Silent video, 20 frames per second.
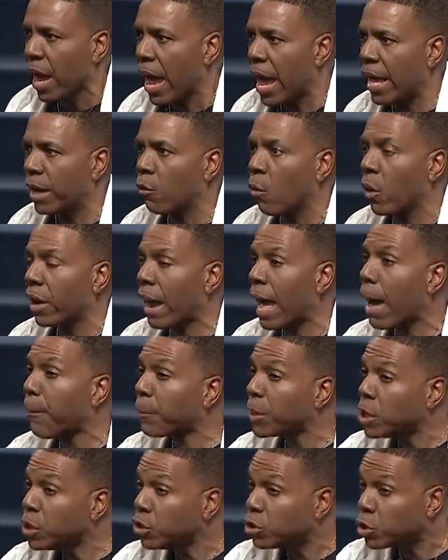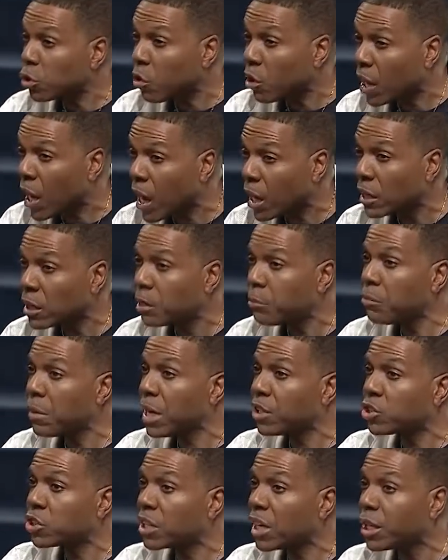And what happened is your
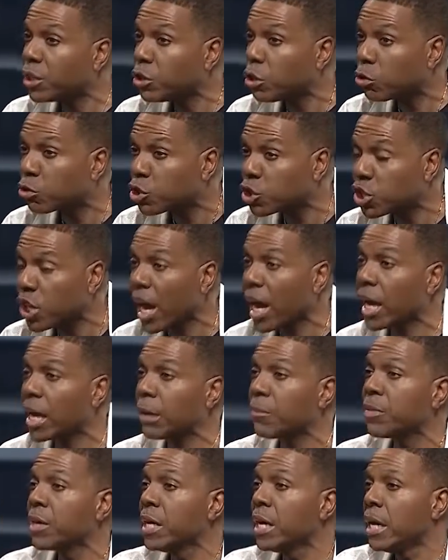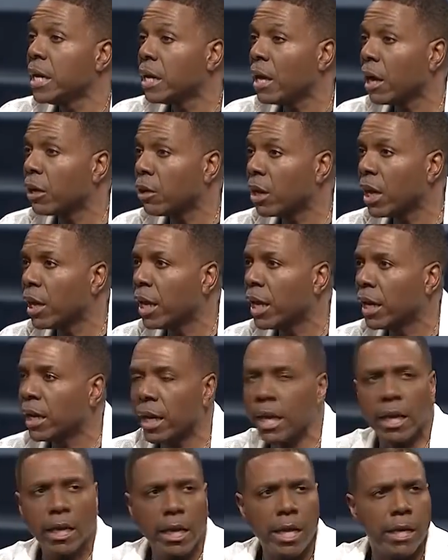condemnation and your shame,
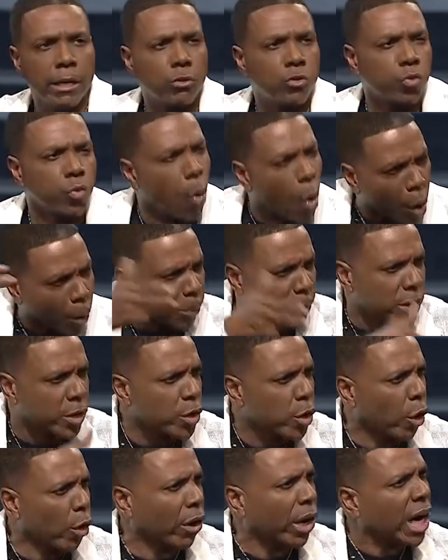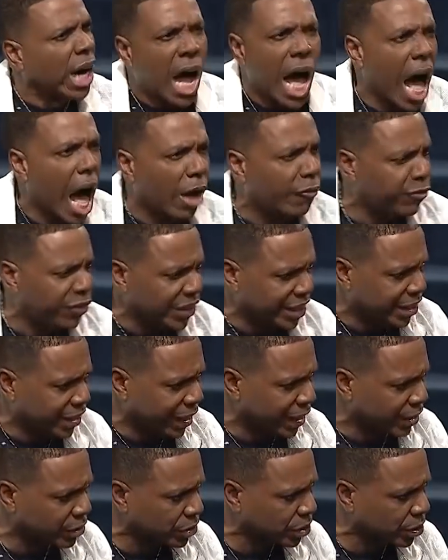it dwarfed your
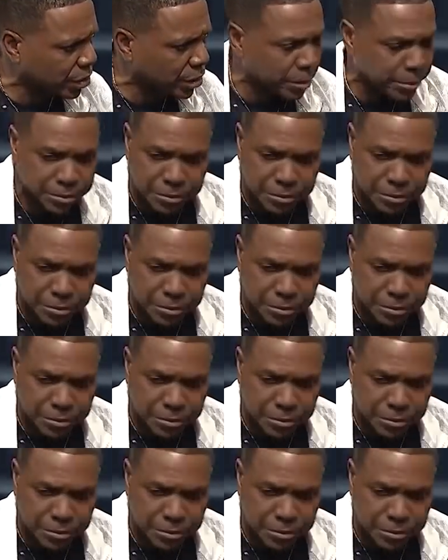confidence.